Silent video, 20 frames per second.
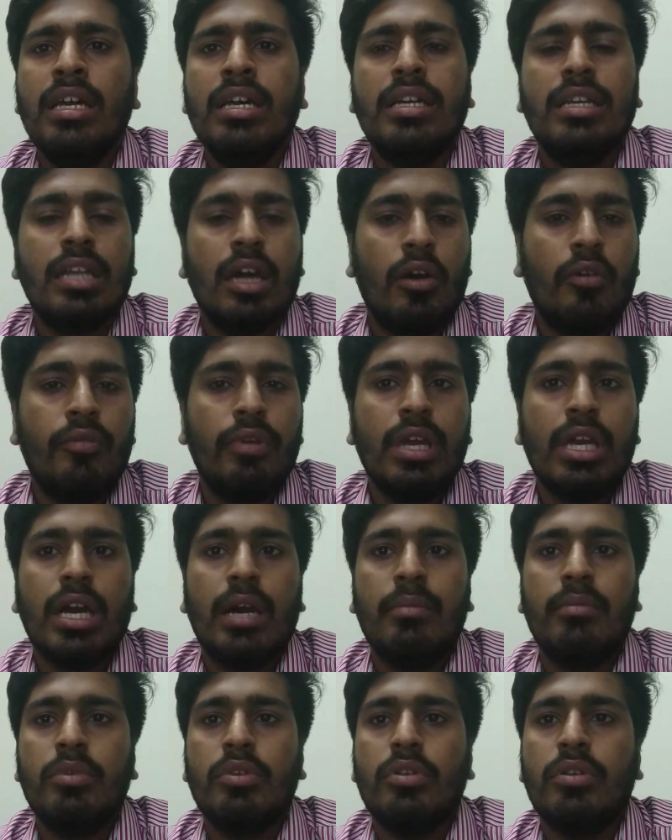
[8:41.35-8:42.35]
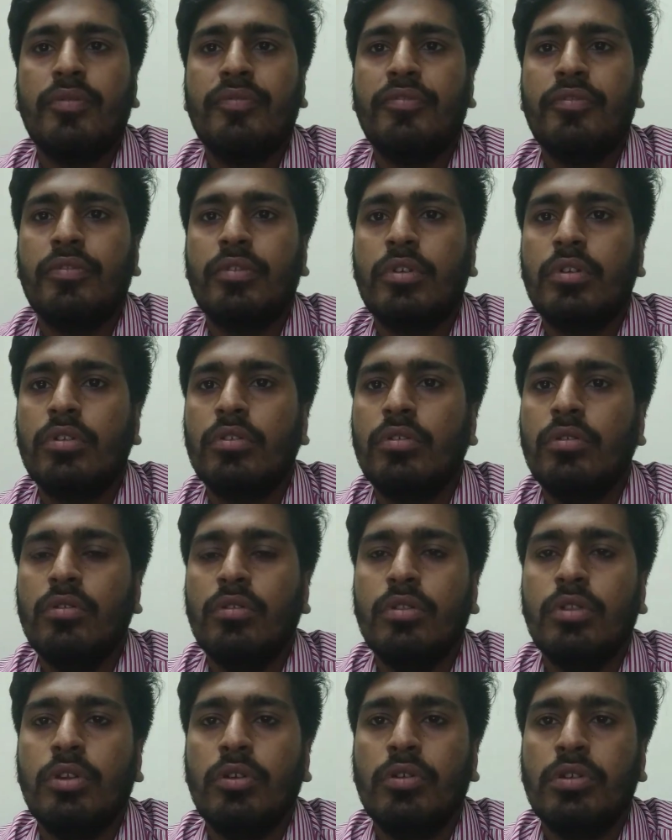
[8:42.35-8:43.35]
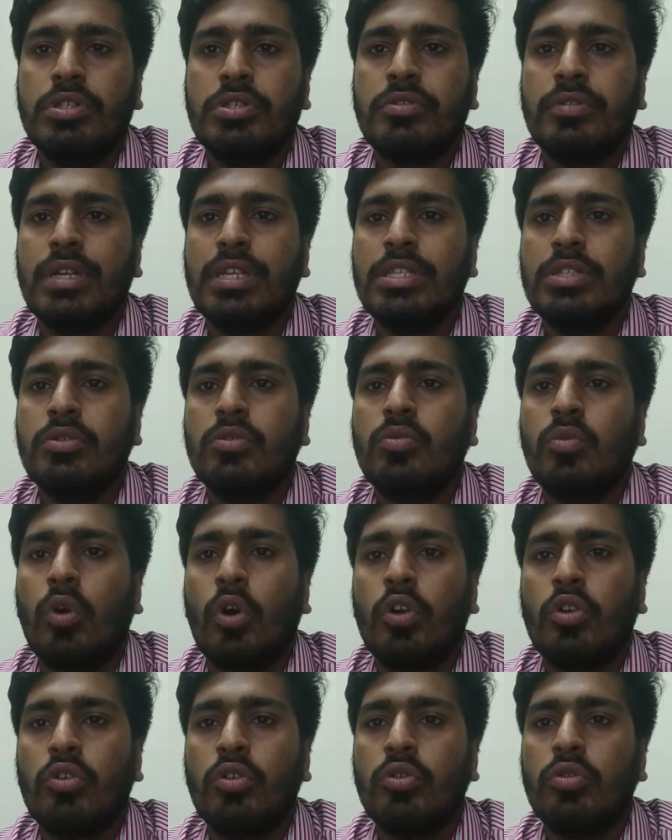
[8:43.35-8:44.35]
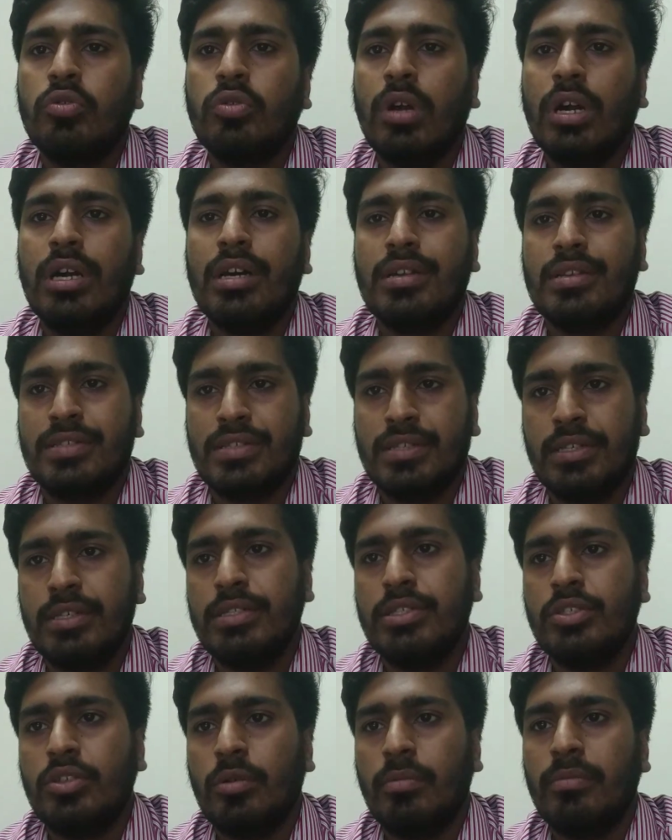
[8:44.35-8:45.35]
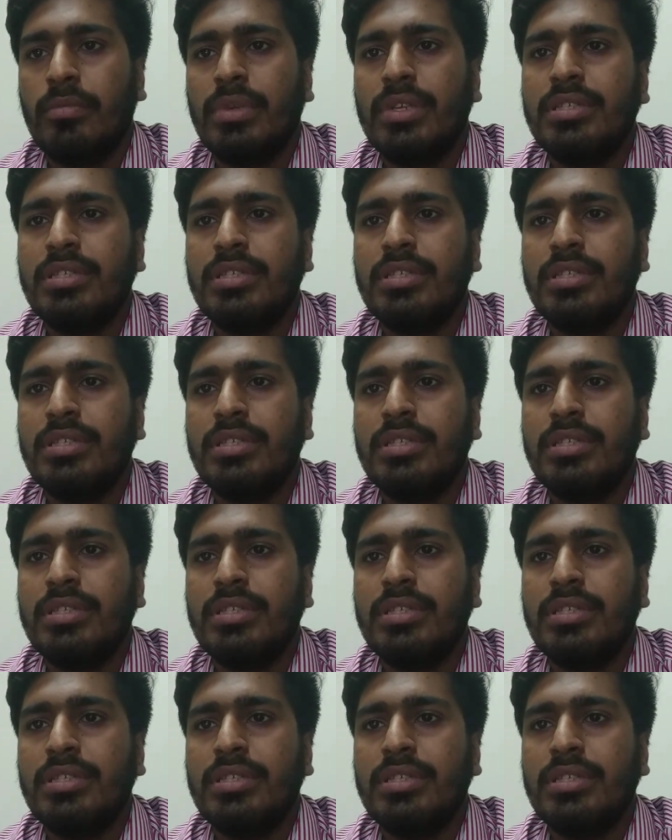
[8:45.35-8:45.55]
Now we come to those students who want to do a research job.